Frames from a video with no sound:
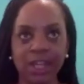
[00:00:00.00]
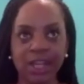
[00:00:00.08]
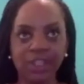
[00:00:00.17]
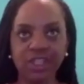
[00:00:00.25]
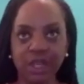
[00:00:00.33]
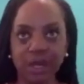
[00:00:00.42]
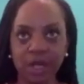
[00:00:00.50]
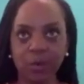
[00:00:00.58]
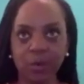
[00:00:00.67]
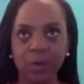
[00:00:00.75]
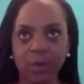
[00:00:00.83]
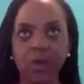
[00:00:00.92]
This
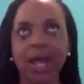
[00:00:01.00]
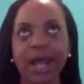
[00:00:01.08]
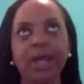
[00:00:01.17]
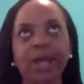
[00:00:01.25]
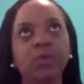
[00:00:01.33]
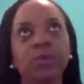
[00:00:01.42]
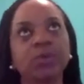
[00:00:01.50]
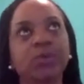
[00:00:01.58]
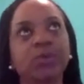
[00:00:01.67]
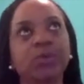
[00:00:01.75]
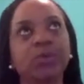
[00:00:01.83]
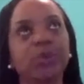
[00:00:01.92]
year, we were
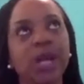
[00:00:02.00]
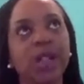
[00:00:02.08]
able to